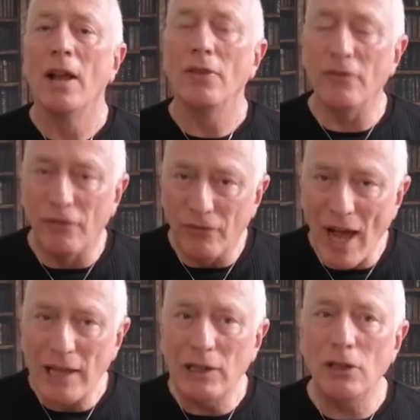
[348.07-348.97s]
The
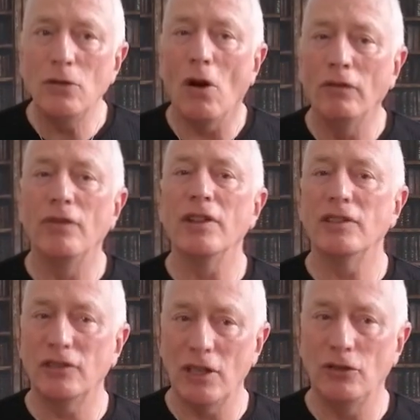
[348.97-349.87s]
value of the
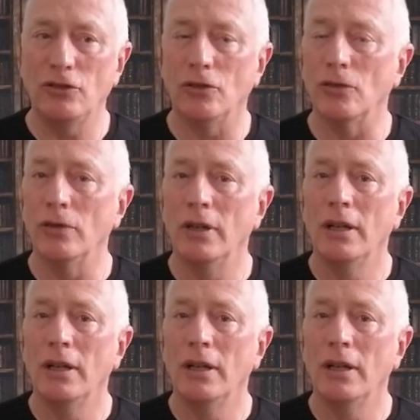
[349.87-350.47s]
sigil